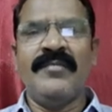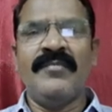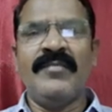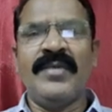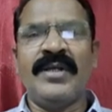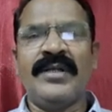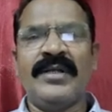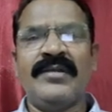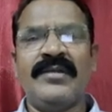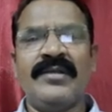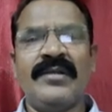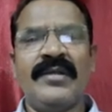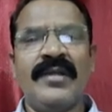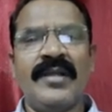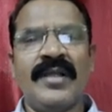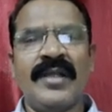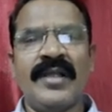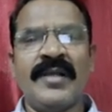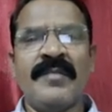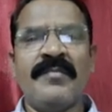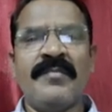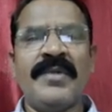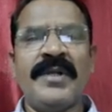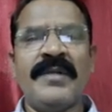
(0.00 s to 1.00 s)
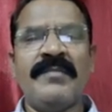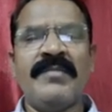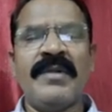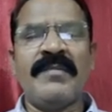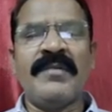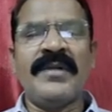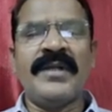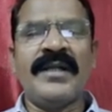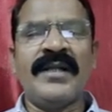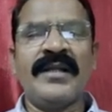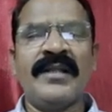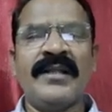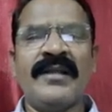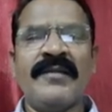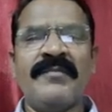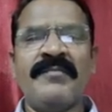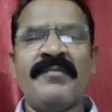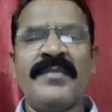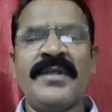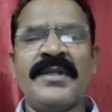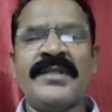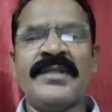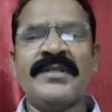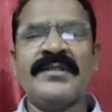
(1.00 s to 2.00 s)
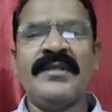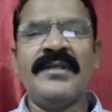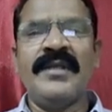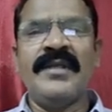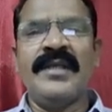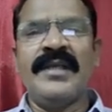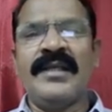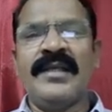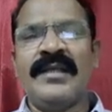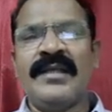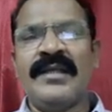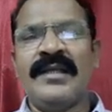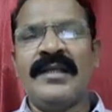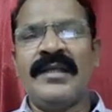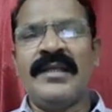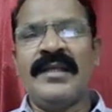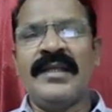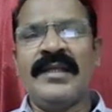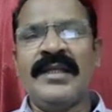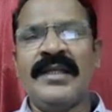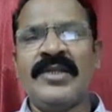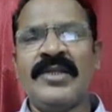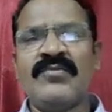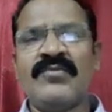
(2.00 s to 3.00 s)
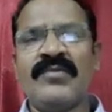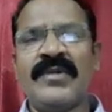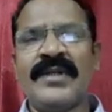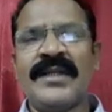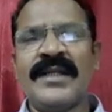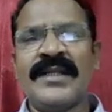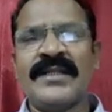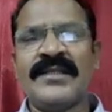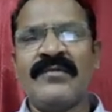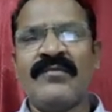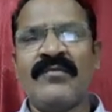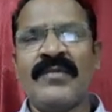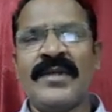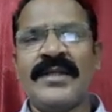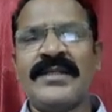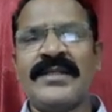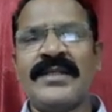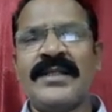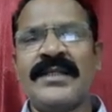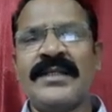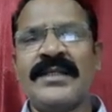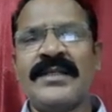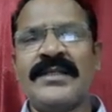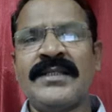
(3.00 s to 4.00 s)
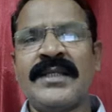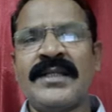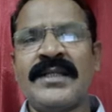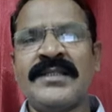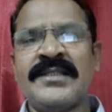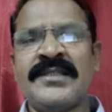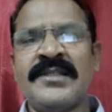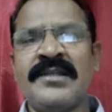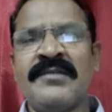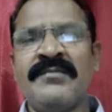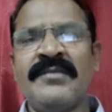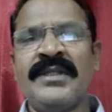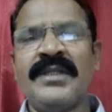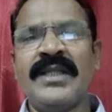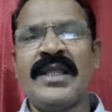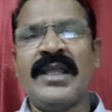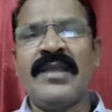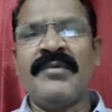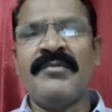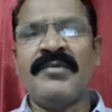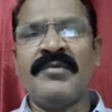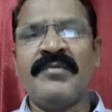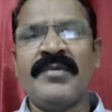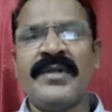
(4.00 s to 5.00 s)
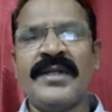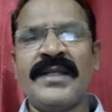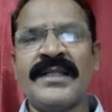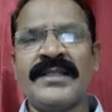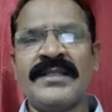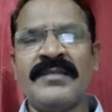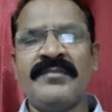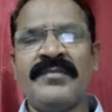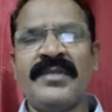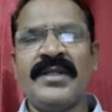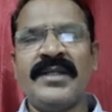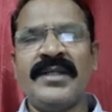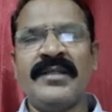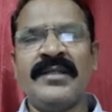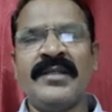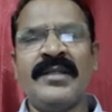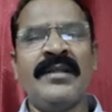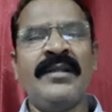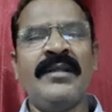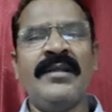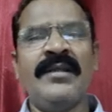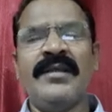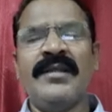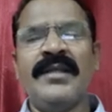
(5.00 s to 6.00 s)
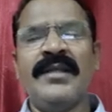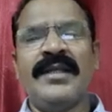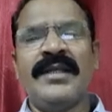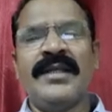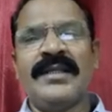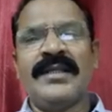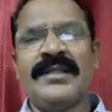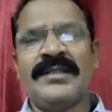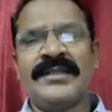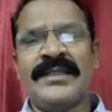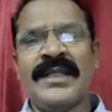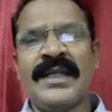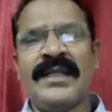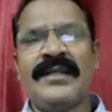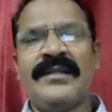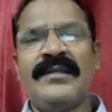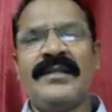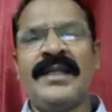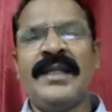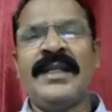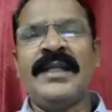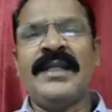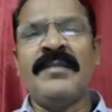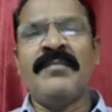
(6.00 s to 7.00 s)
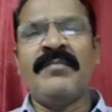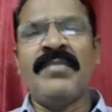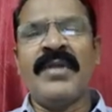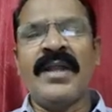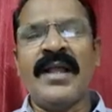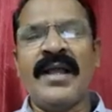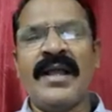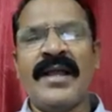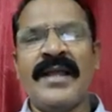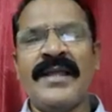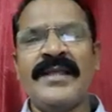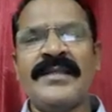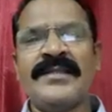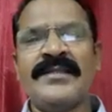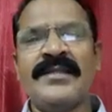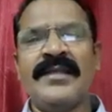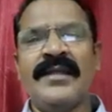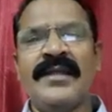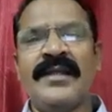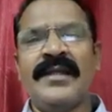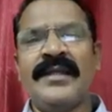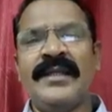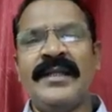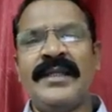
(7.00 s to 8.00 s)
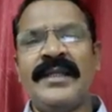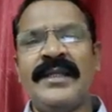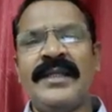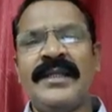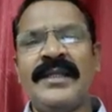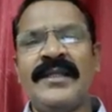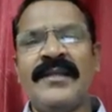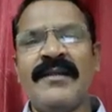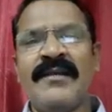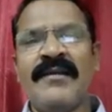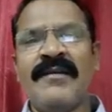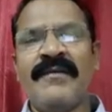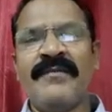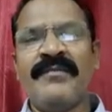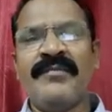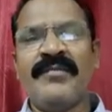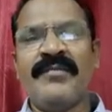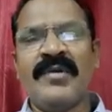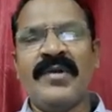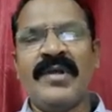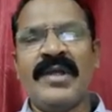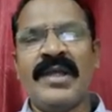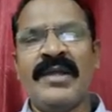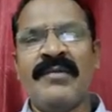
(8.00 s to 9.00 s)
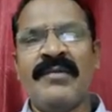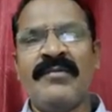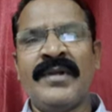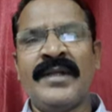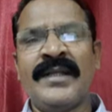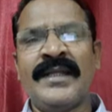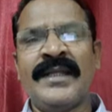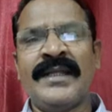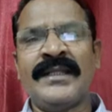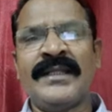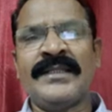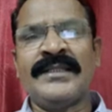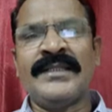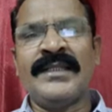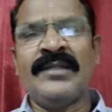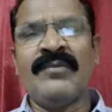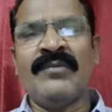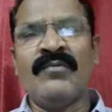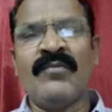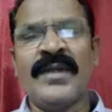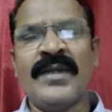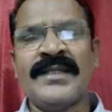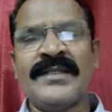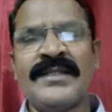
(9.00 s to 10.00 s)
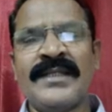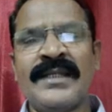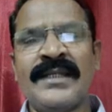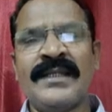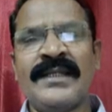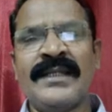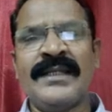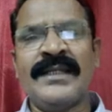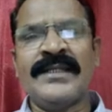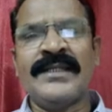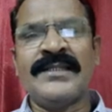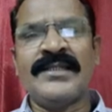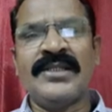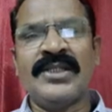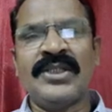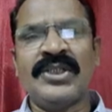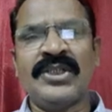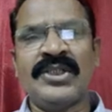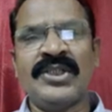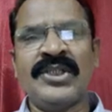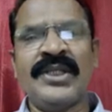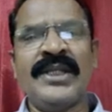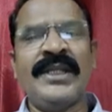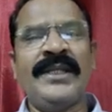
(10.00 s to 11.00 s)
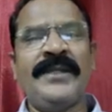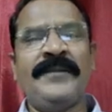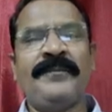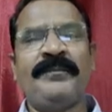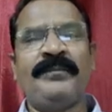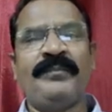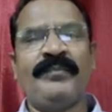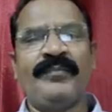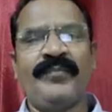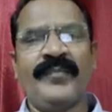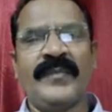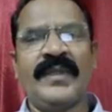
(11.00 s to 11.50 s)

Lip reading: But complete bipartite graph means each vertex of one set is adjacent with every vertex of the other set. It implies degree of a vertex in one set is 3.